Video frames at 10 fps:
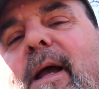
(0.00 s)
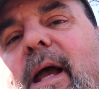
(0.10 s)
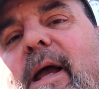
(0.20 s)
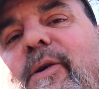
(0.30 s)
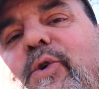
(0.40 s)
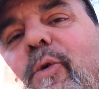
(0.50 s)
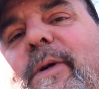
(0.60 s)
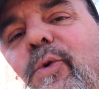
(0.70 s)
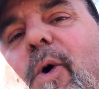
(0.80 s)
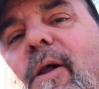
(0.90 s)
and you'll
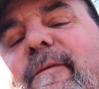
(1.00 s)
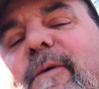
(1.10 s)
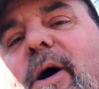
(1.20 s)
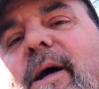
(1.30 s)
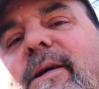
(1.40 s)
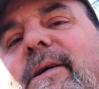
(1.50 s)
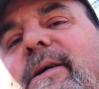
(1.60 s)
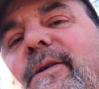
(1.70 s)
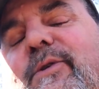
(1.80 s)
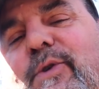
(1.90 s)
be qualified
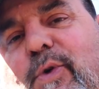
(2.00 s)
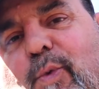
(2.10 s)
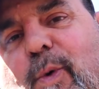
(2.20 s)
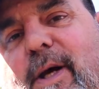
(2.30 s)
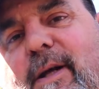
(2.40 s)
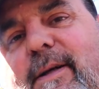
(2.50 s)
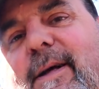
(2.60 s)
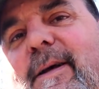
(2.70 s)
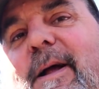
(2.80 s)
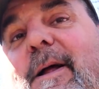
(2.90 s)
to
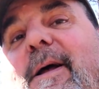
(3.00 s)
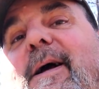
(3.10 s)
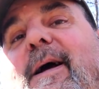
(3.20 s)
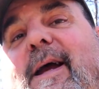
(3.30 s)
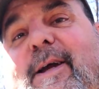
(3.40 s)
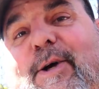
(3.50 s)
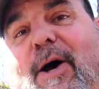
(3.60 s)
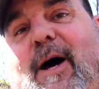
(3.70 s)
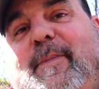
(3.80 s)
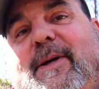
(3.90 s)
win a
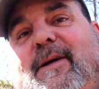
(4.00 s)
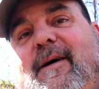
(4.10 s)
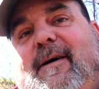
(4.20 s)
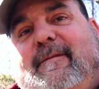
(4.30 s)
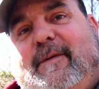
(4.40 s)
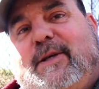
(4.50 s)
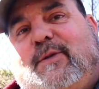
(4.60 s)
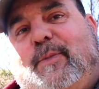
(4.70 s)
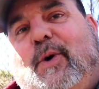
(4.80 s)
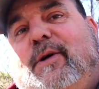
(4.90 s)
copy of
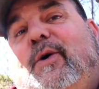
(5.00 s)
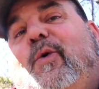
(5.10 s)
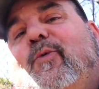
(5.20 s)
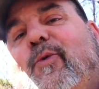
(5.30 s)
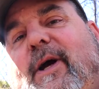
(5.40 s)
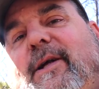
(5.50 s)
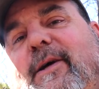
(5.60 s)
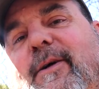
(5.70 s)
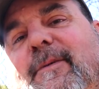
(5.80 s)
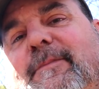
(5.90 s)
this book right
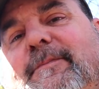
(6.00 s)
here.